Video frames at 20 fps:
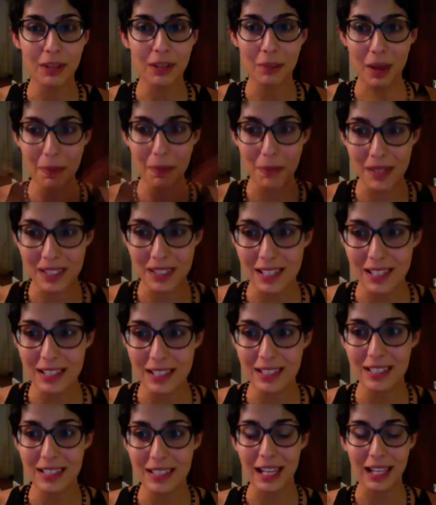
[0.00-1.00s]
my
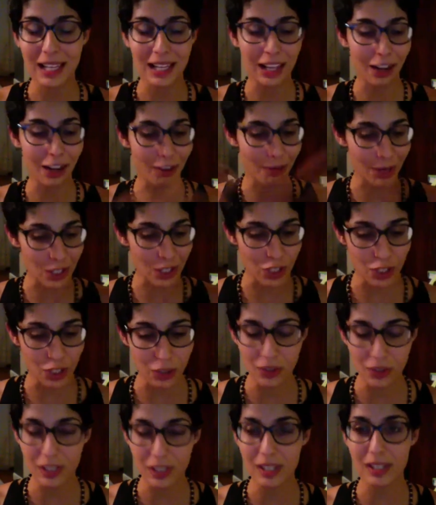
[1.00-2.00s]
business taking care of my
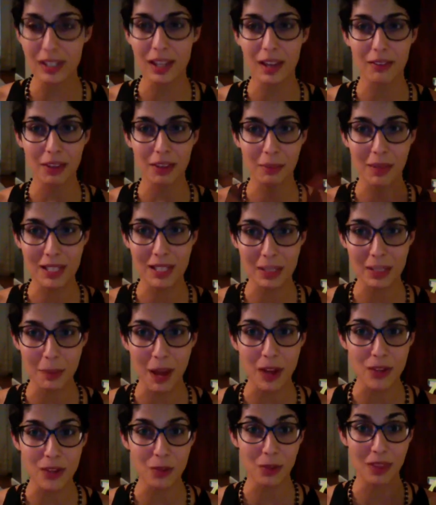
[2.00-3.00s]
children loving my
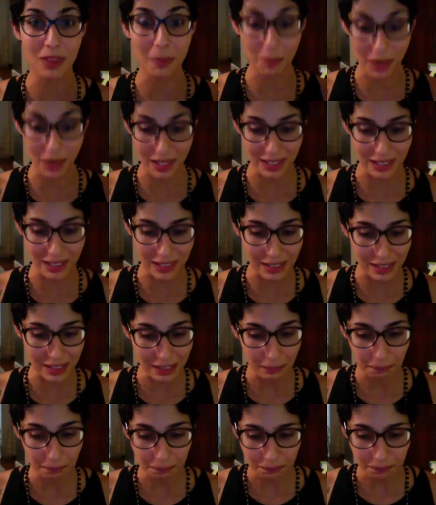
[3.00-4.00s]
spouse with
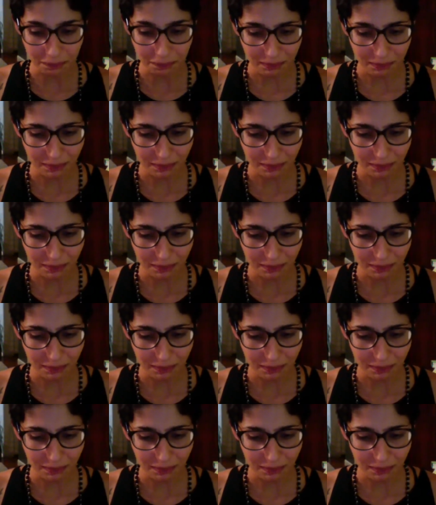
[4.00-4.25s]
abundance